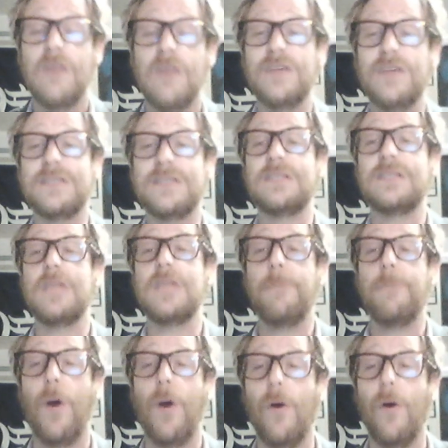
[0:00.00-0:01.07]
This is the
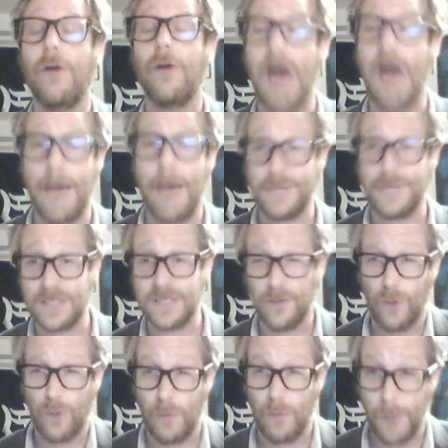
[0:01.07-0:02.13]
polar opposite
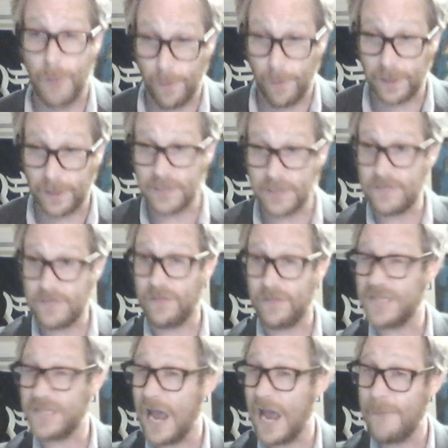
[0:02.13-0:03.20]
of what Republicans of the
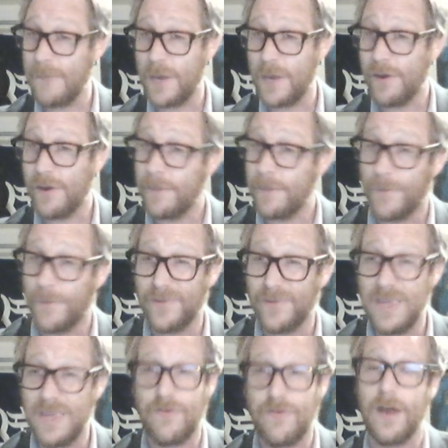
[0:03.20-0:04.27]
time period
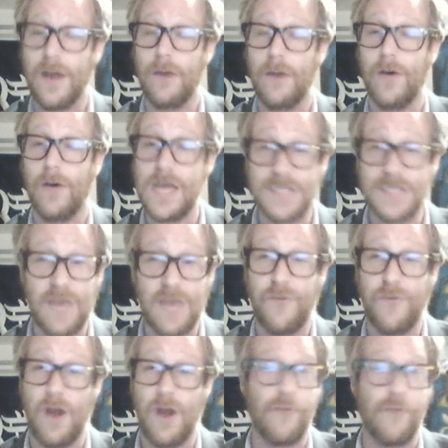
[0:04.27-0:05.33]
believe in,
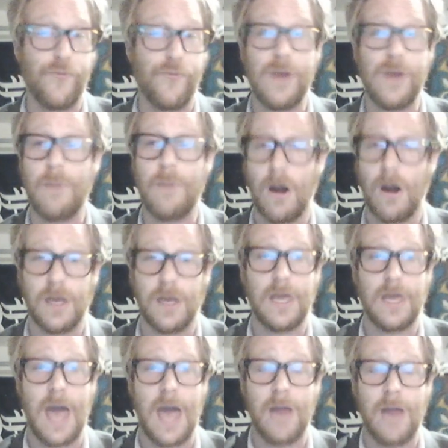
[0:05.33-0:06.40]
laissez-faire free market
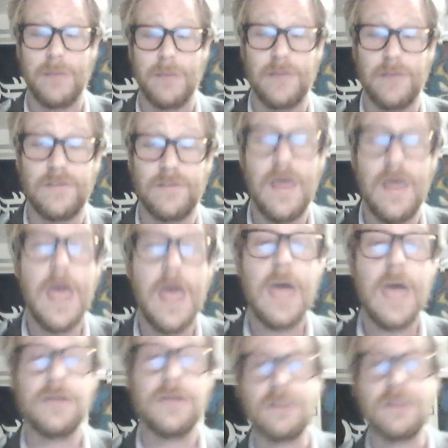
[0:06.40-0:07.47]
economies.
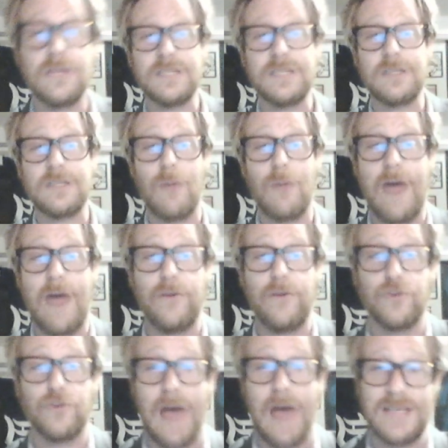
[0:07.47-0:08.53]
And so this is a rather
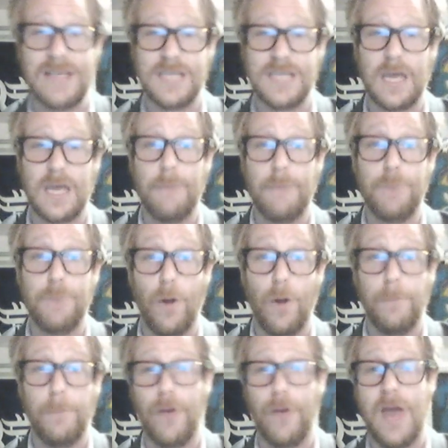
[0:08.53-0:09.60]
drastic and
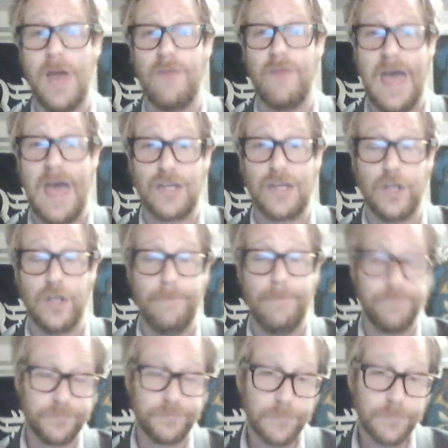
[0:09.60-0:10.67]
bold plan of action.
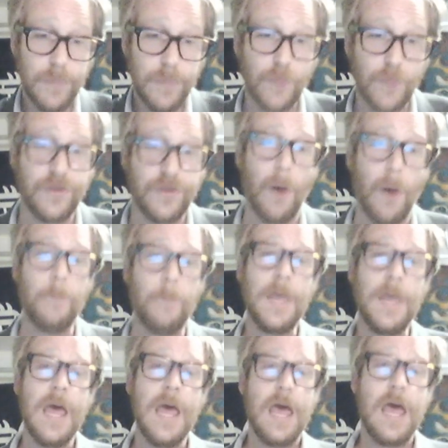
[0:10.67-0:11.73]
So,
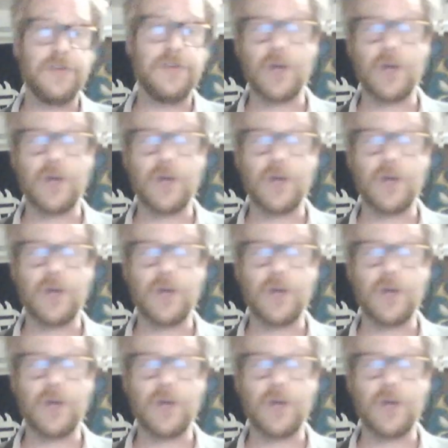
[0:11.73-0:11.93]
as